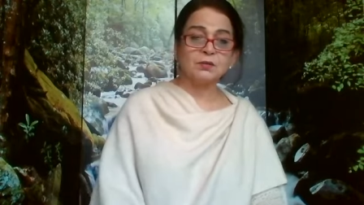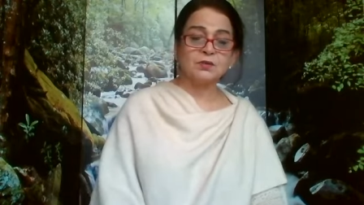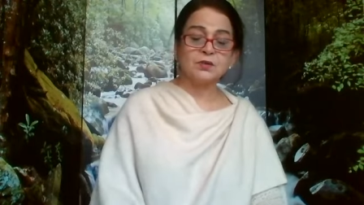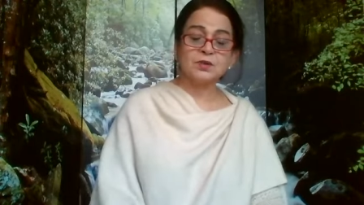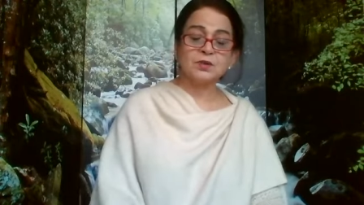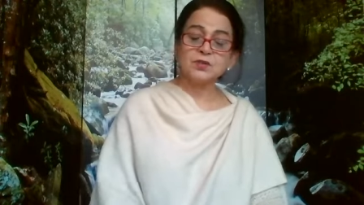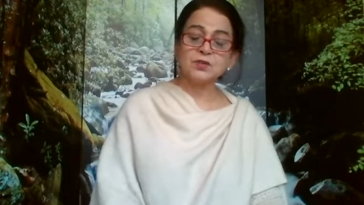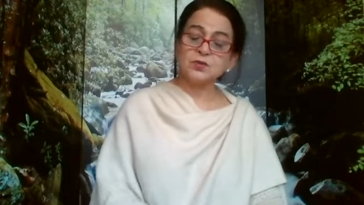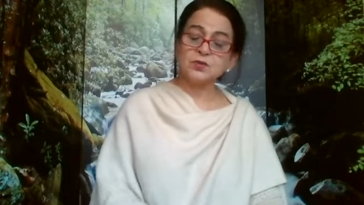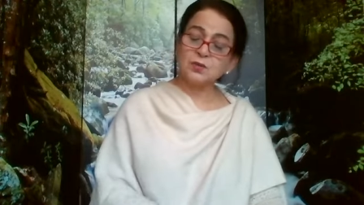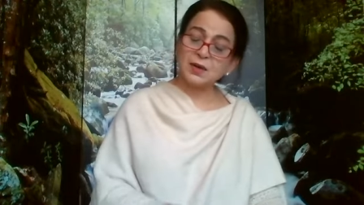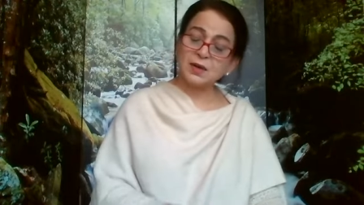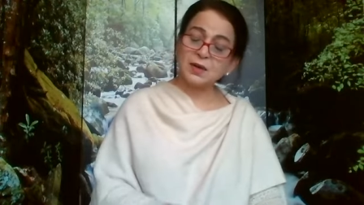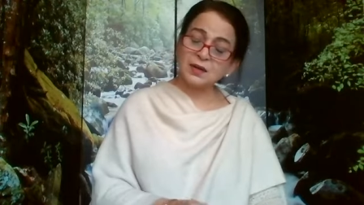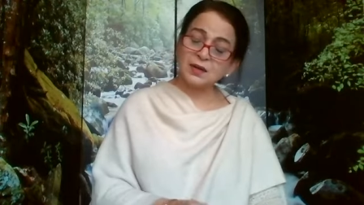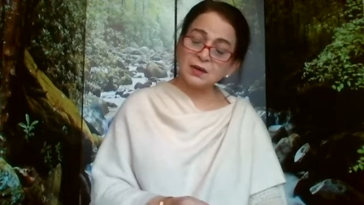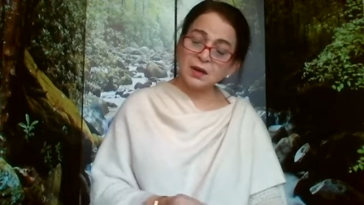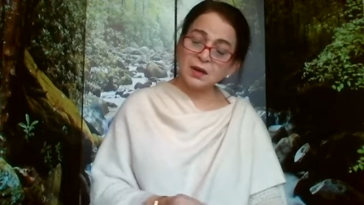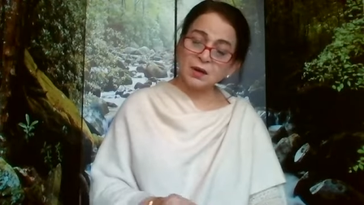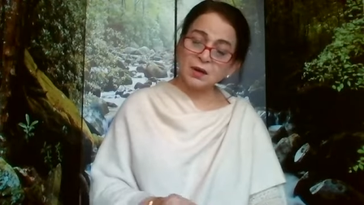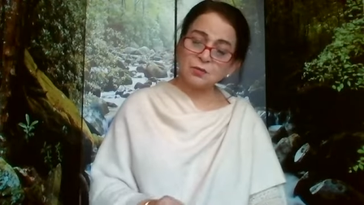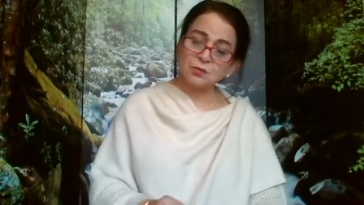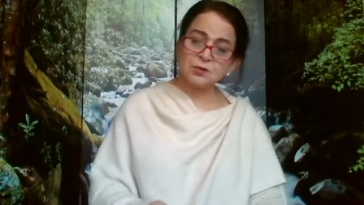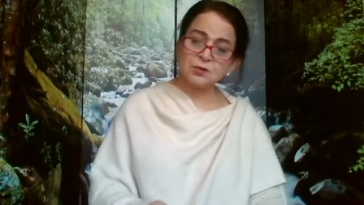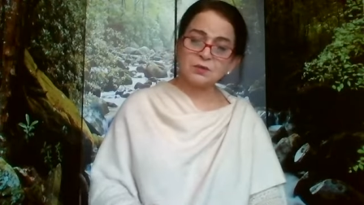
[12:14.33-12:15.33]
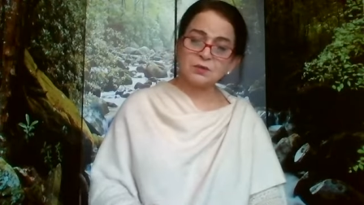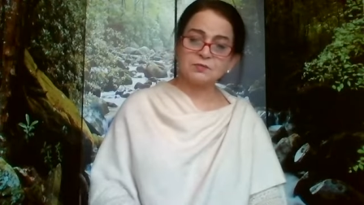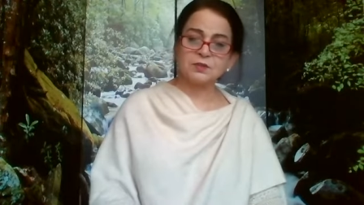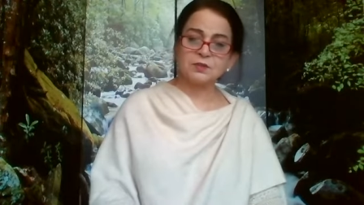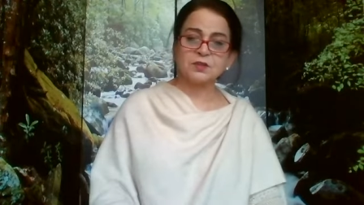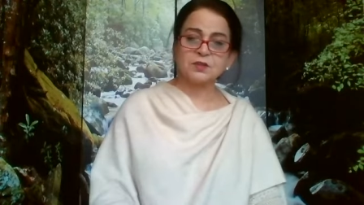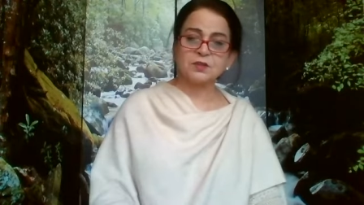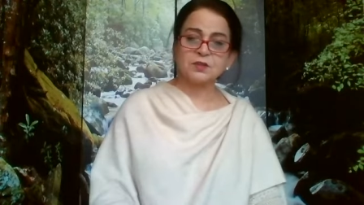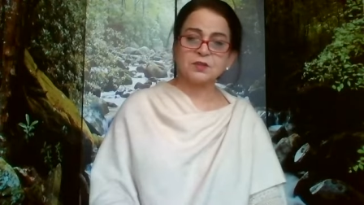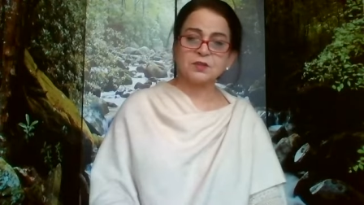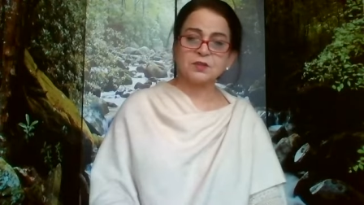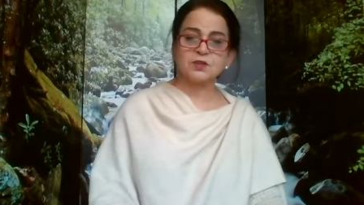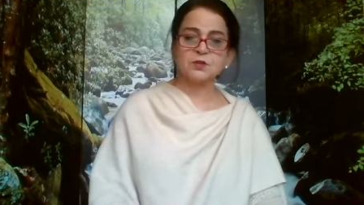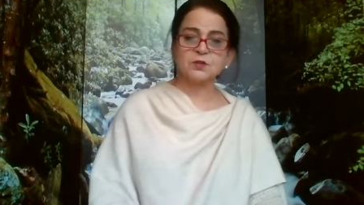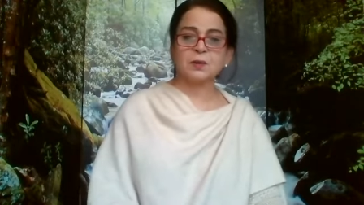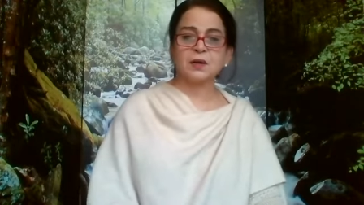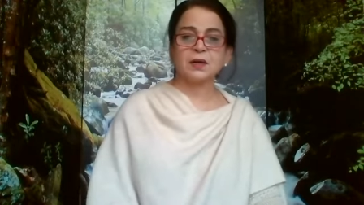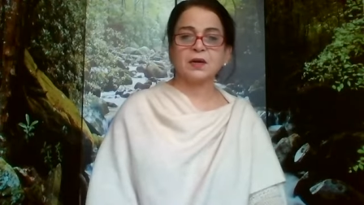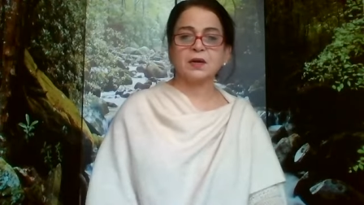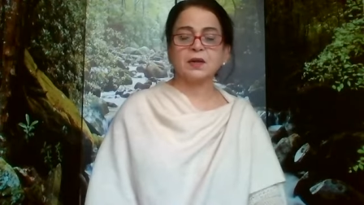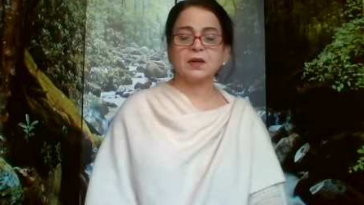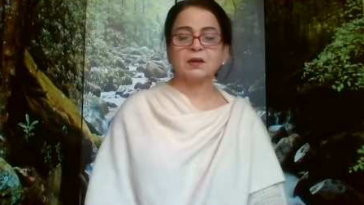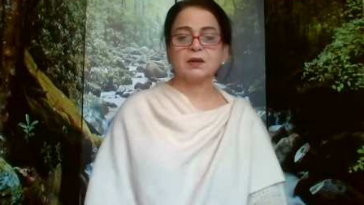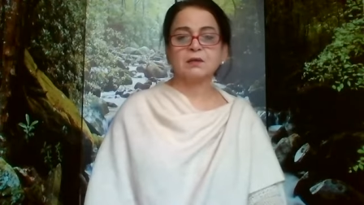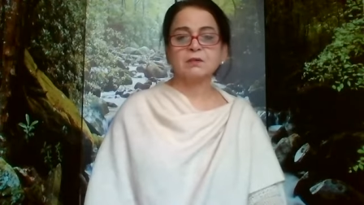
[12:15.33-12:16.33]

just to get out of this body.